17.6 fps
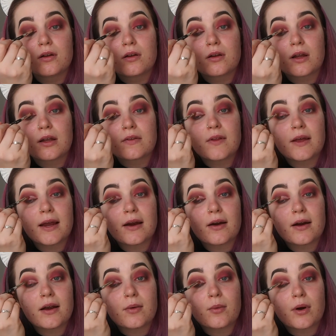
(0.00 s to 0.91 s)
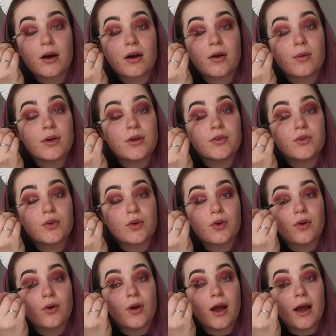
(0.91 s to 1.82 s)
Like the area where I would
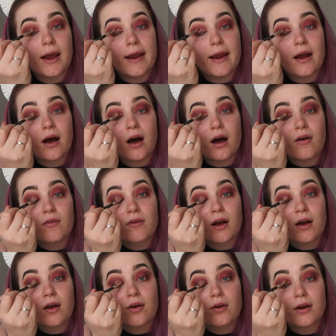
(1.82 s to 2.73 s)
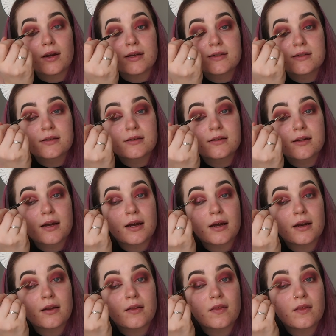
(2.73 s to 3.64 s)
do a half cut crease
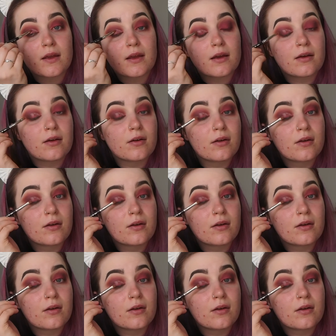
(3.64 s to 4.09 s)
kind of thing.